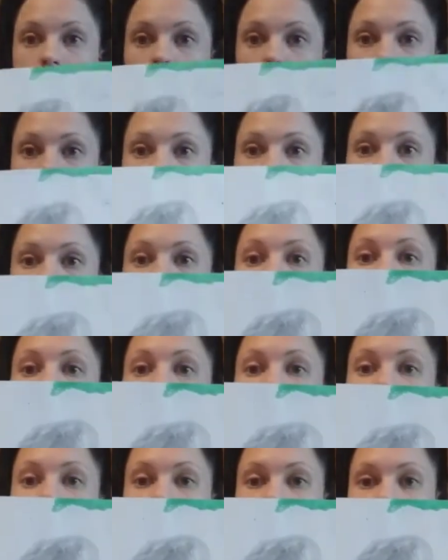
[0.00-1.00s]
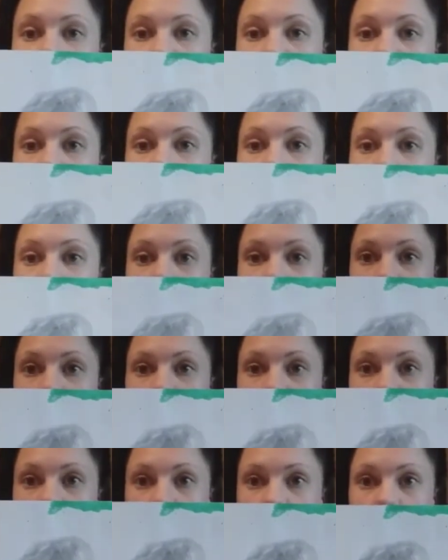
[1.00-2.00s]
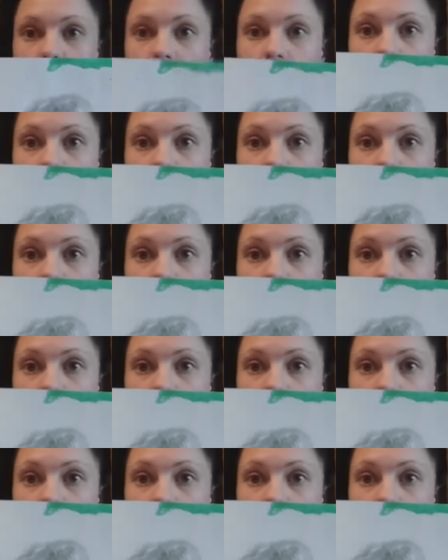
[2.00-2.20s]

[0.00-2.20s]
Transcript: was the offcut from that picture.